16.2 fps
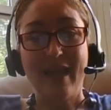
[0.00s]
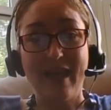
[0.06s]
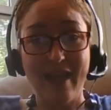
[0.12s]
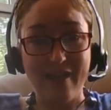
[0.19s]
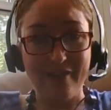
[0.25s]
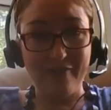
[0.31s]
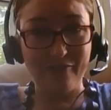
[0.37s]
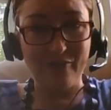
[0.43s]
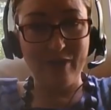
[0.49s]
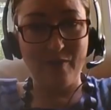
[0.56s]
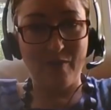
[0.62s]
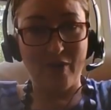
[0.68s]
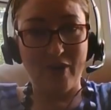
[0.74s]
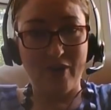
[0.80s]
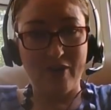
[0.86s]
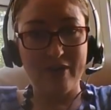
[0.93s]
Every
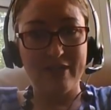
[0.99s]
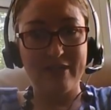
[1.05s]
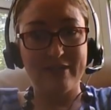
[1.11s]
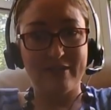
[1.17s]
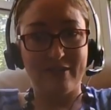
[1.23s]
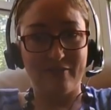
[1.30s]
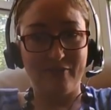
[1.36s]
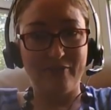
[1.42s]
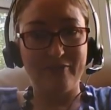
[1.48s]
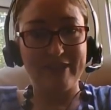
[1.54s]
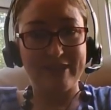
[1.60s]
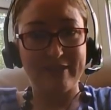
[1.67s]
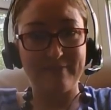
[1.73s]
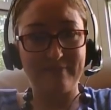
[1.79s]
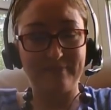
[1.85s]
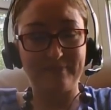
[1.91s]
word is there for a
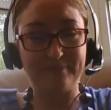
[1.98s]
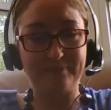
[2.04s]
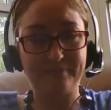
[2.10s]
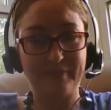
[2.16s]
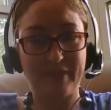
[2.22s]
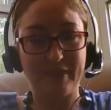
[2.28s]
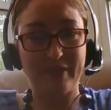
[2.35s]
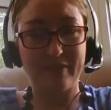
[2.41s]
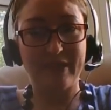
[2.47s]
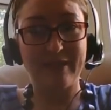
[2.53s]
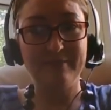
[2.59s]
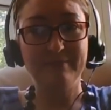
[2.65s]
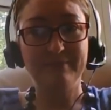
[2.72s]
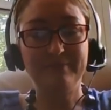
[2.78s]
reason, okay?